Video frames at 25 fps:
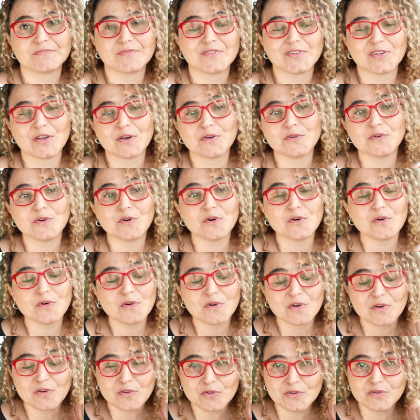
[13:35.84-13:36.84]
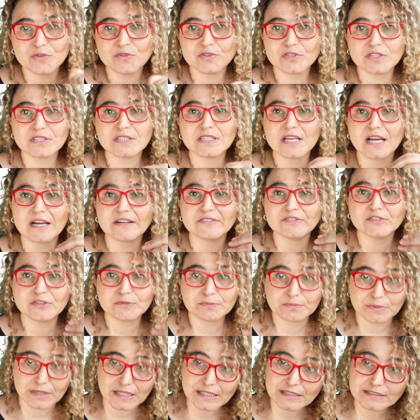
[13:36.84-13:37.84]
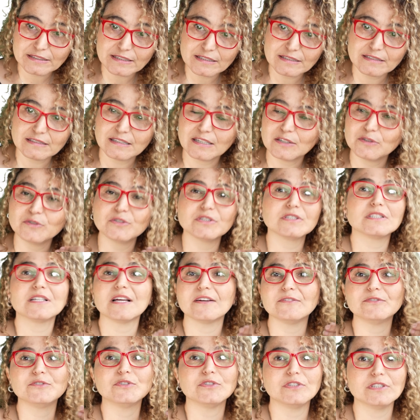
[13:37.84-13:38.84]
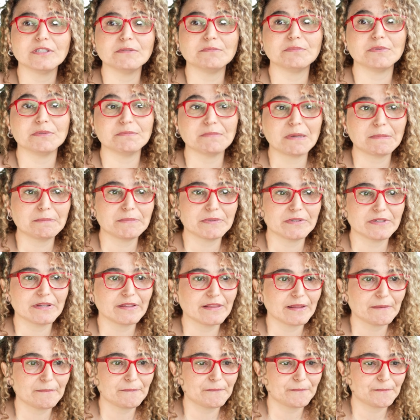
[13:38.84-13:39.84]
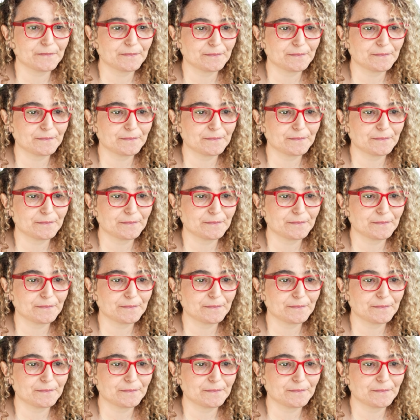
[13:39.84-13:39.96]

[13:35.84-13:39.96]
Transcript: So you just have to practice and you just have to keep remembering them.